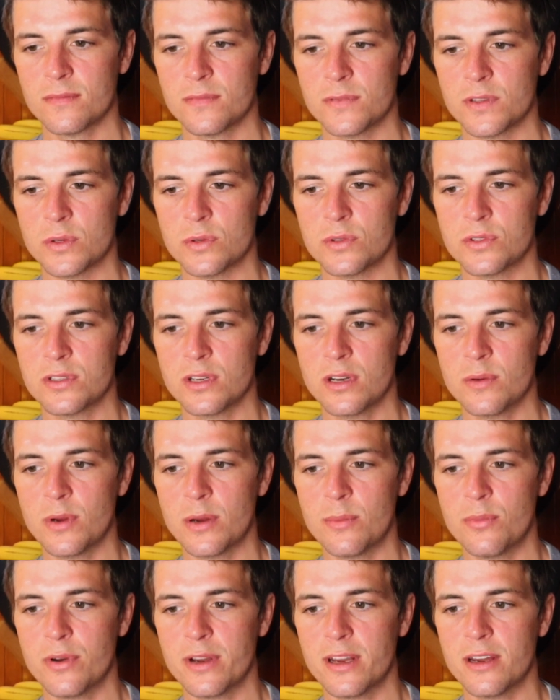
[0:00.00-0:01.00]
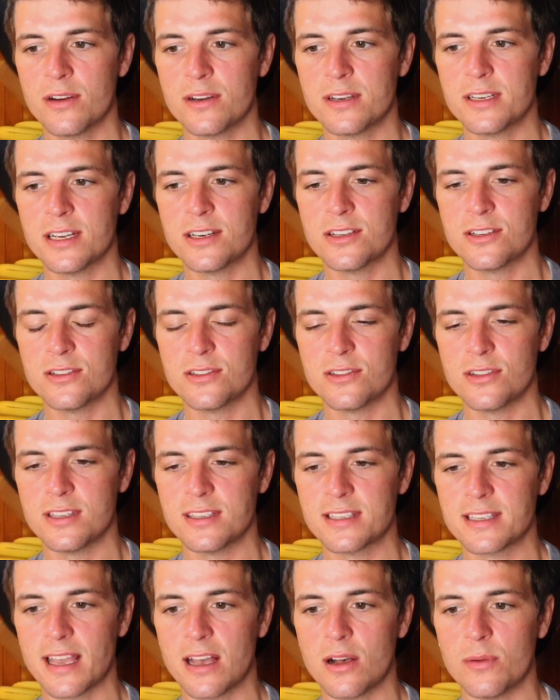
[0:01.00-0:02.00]
So we'll start by bringing our attention to the
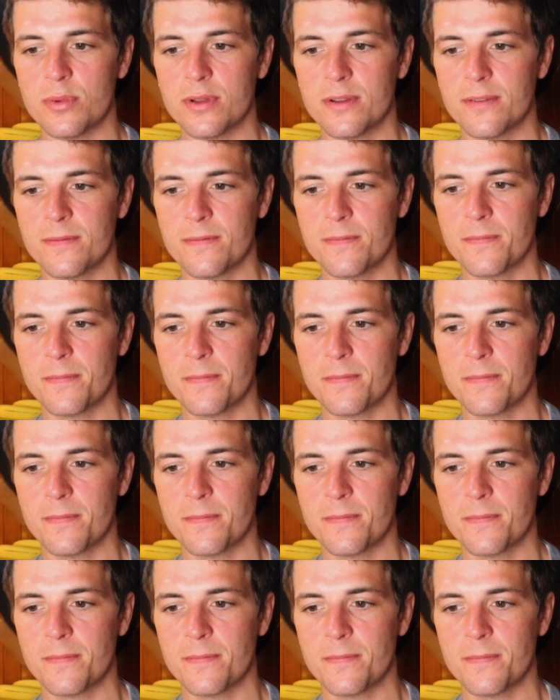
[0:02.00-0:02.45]
scalp.